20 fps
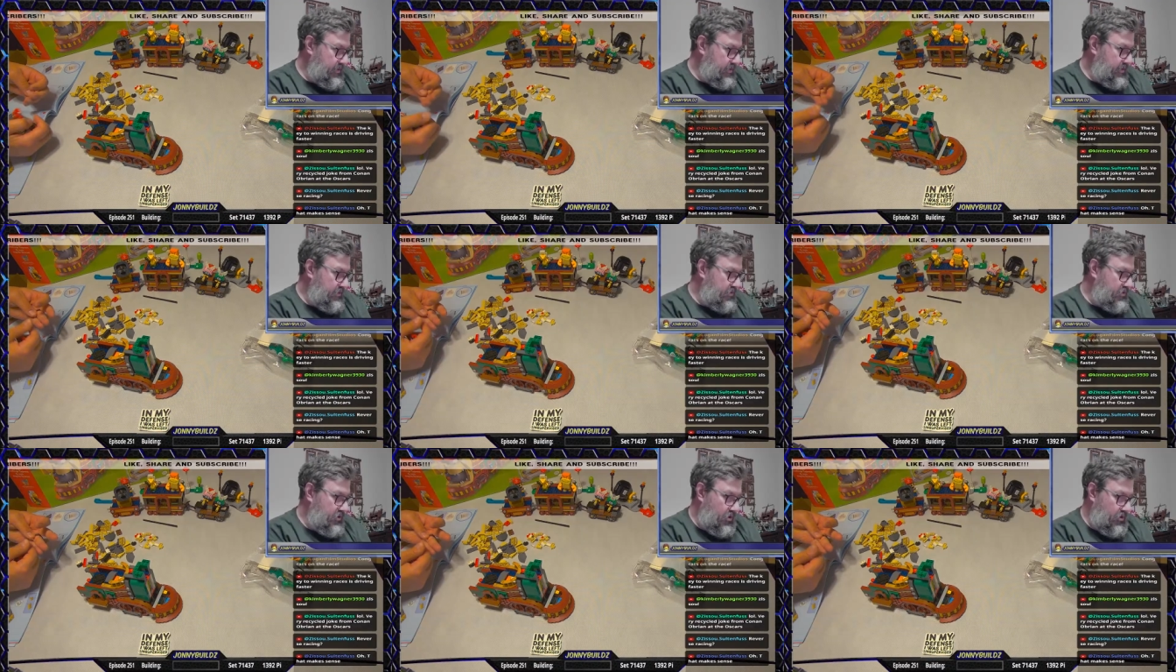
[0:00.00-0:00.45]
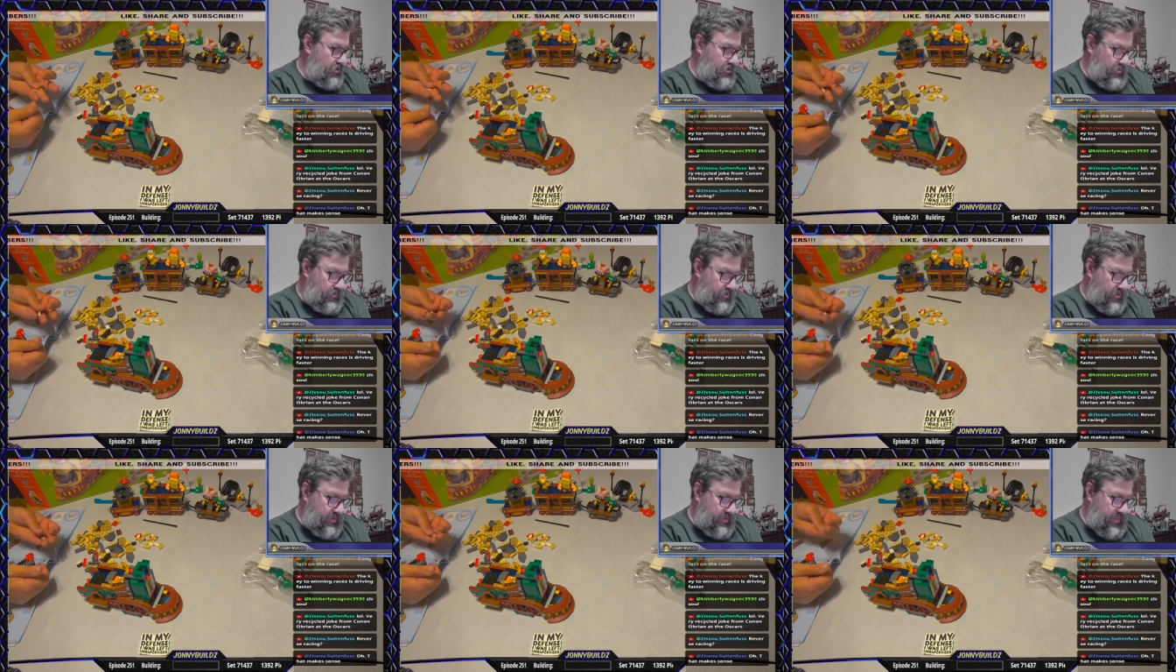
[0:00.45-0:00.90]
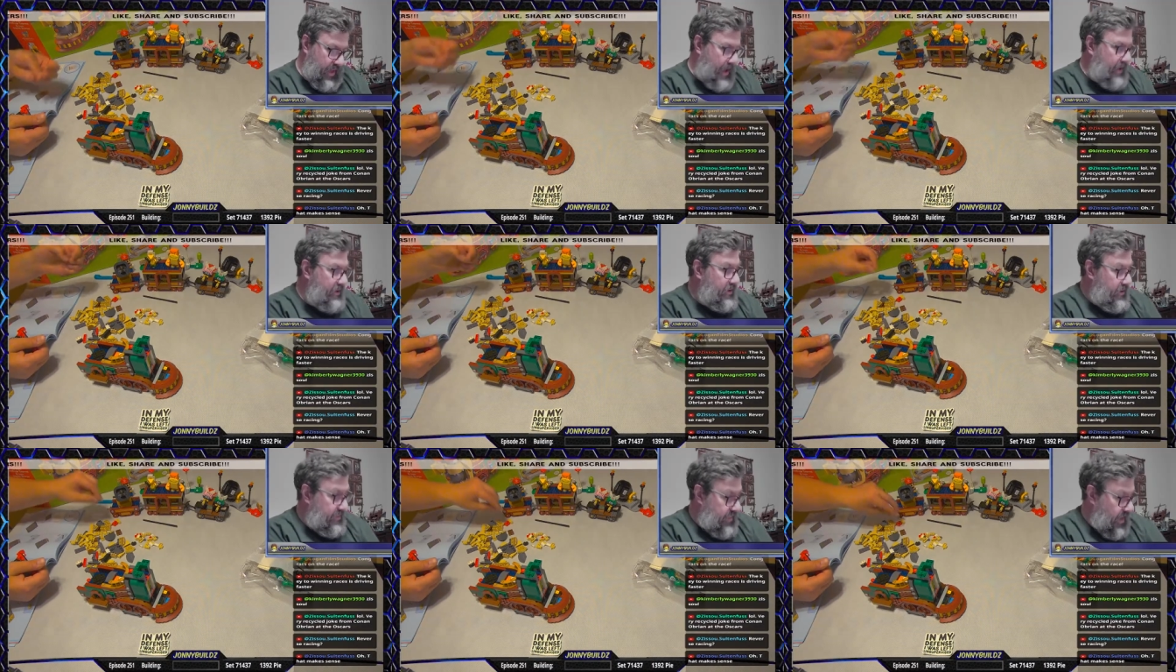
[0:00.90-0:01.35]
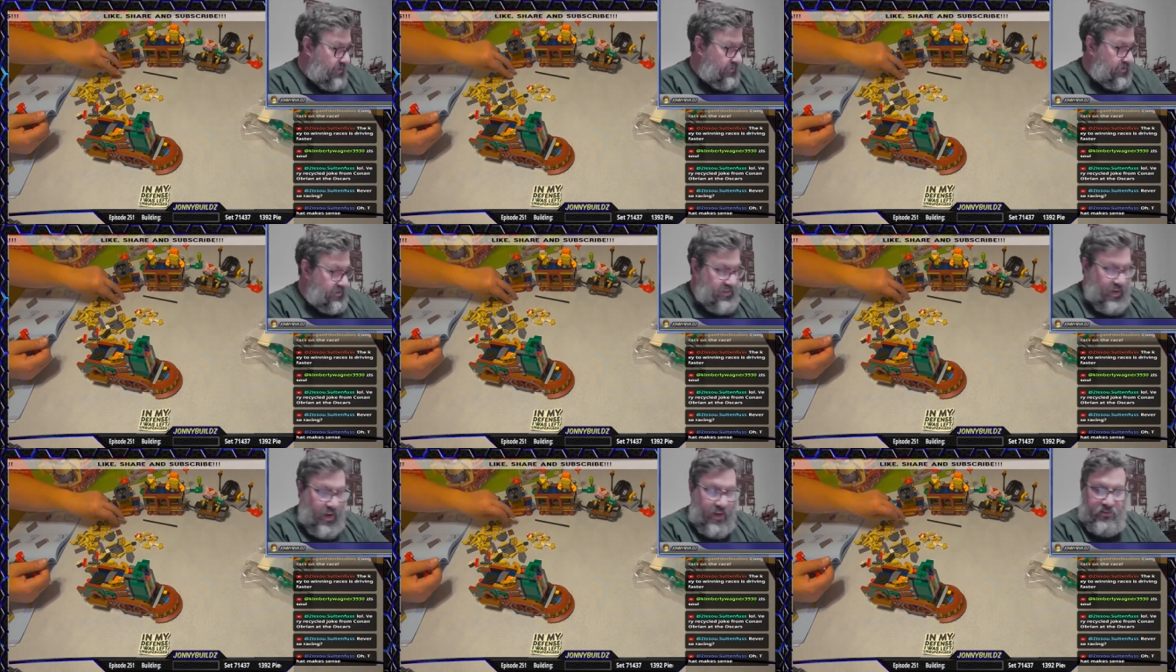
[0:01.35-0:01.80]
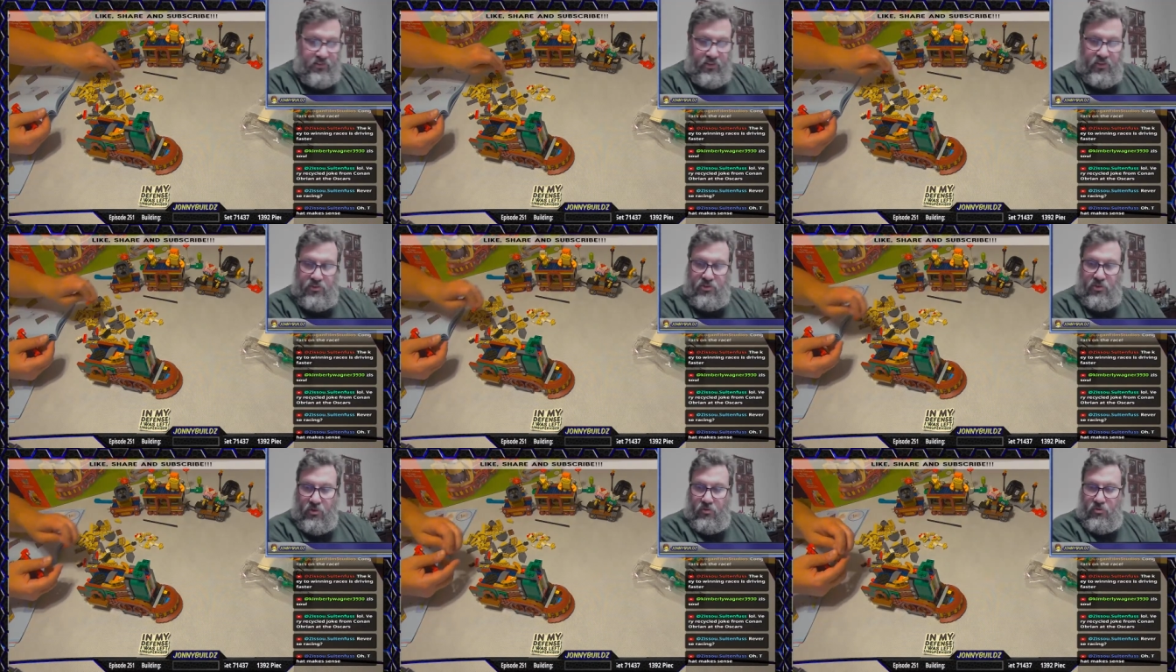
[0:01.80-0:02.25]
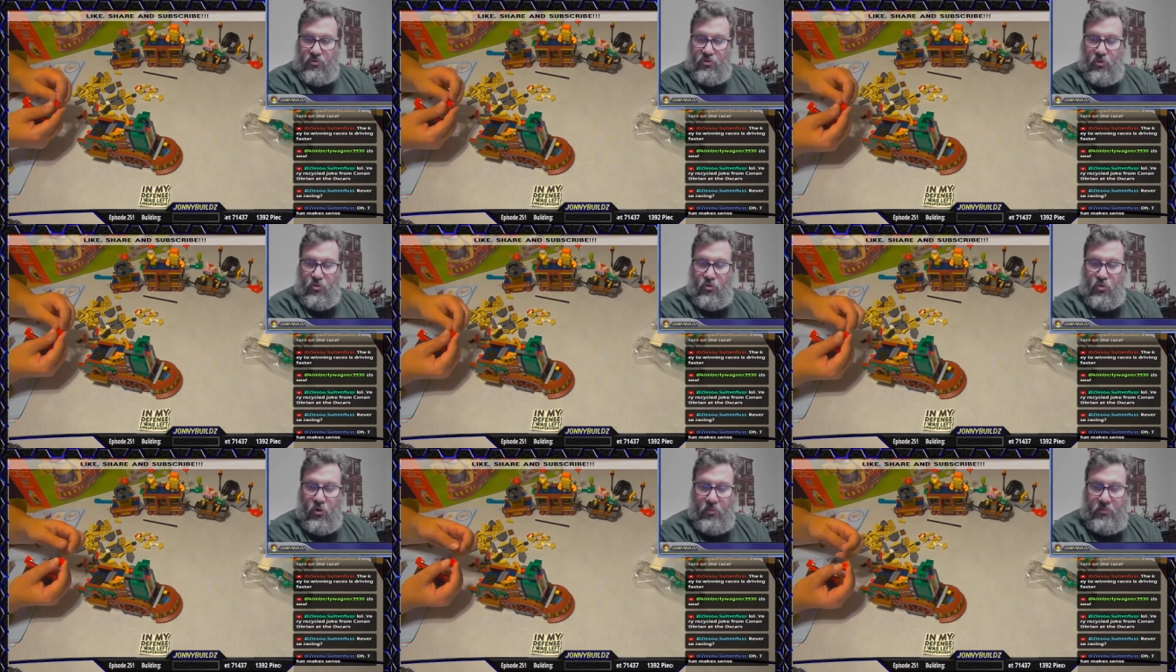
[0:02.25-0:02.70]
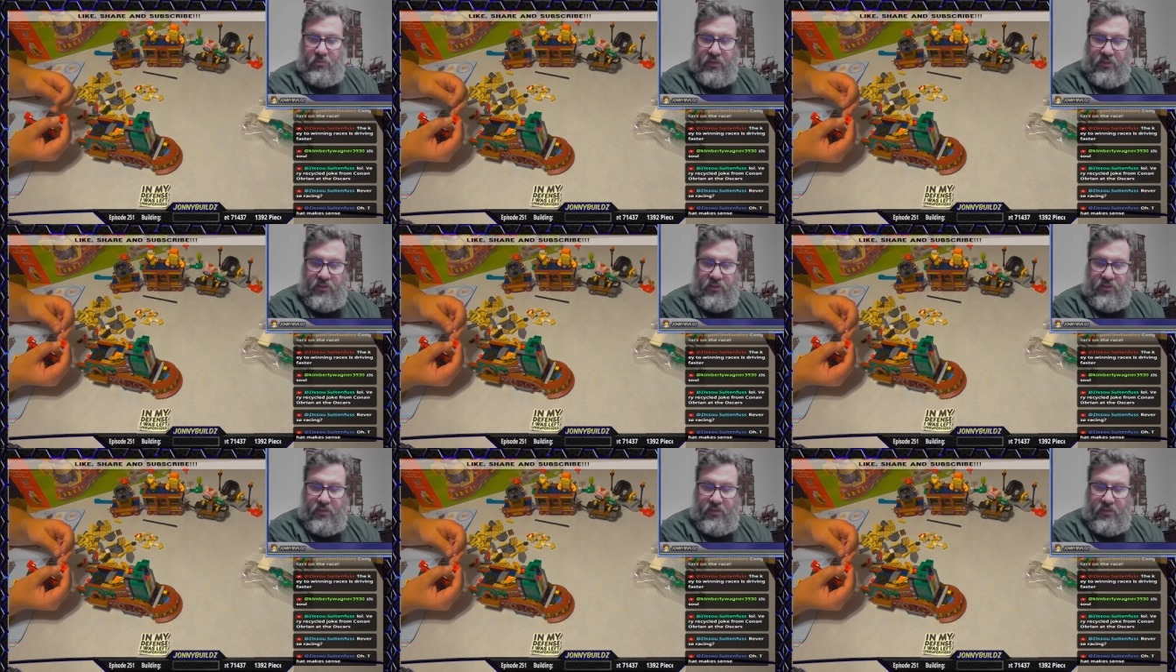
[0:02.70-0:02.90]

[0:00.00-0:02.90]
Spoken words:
So that was actually so normally,